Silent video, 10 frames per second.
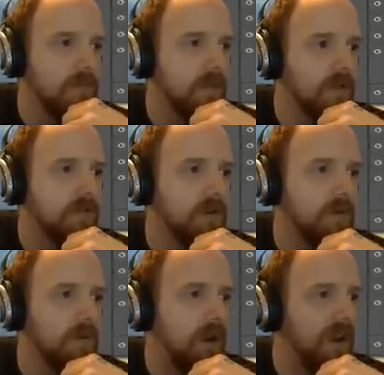So
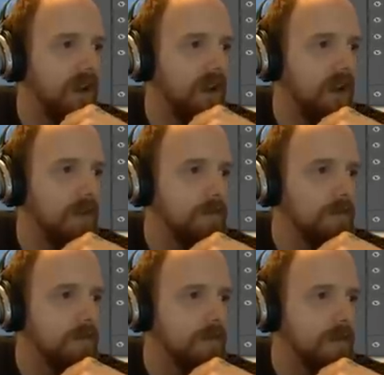um,
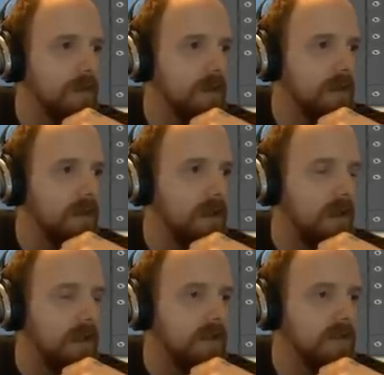ah